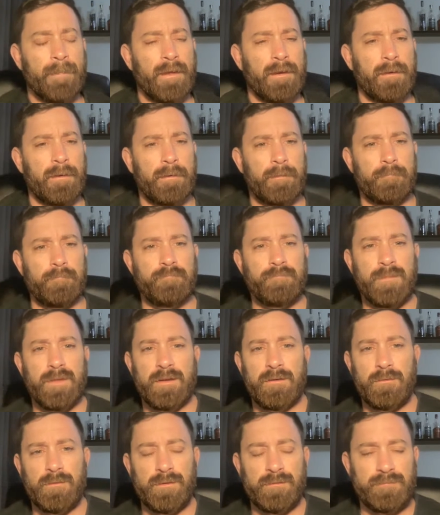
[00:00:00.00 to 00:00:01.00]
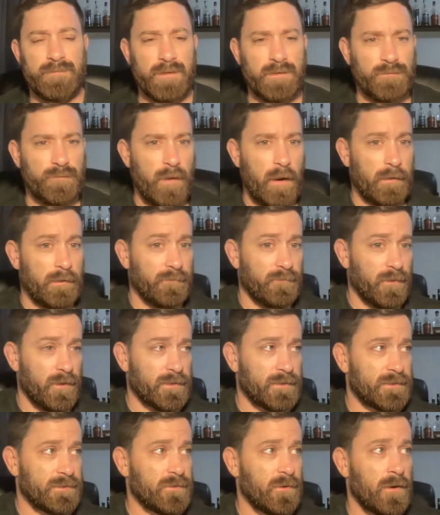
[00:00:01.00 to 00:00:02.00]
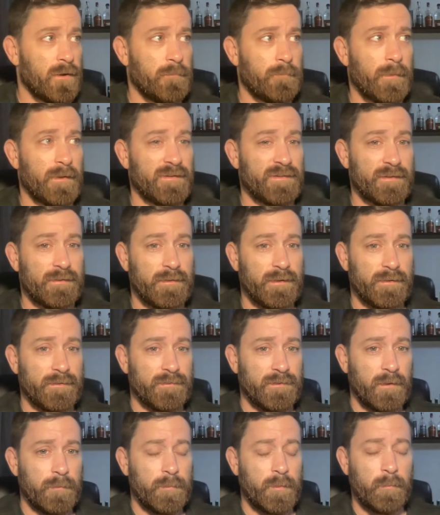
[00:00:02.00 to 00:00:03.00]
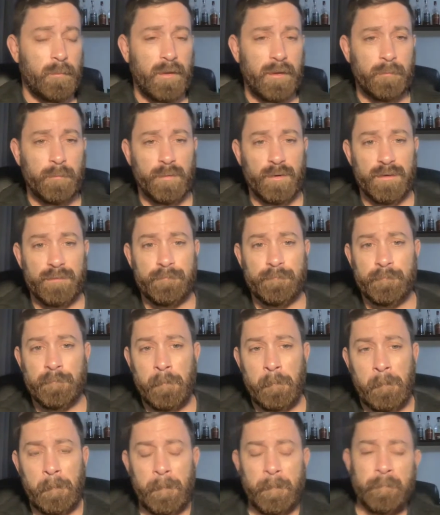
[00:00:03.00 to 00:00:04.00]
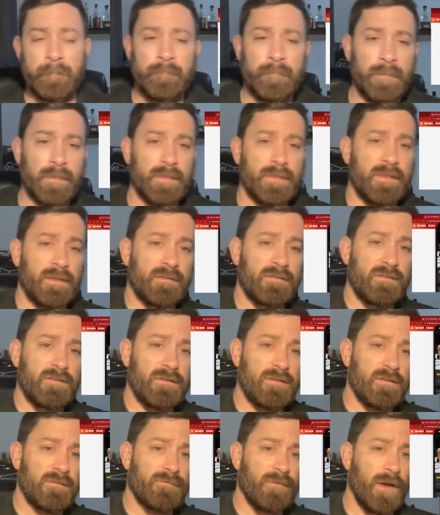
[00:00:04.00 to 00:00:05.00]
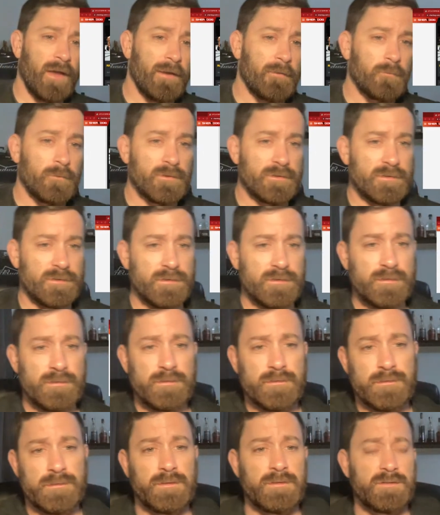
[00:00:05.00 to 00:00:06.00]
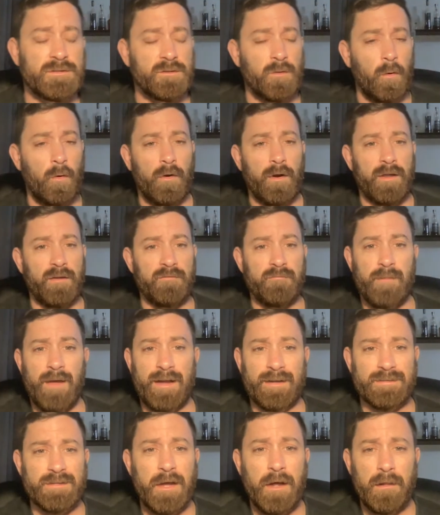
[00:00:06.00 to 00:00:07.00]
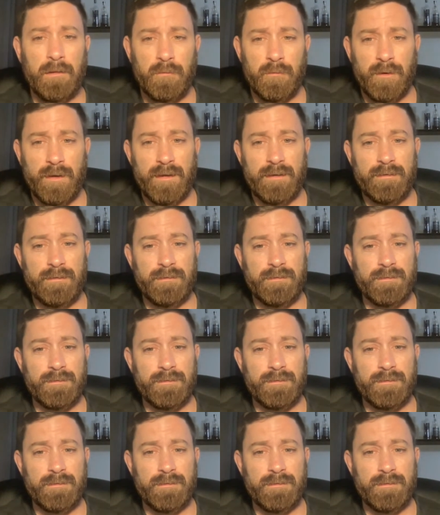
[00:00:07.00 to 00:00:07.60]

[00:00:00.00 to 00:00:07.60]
In the 5th round, he finally started mixing things up a bit, but this fight was the story of Max Holloway.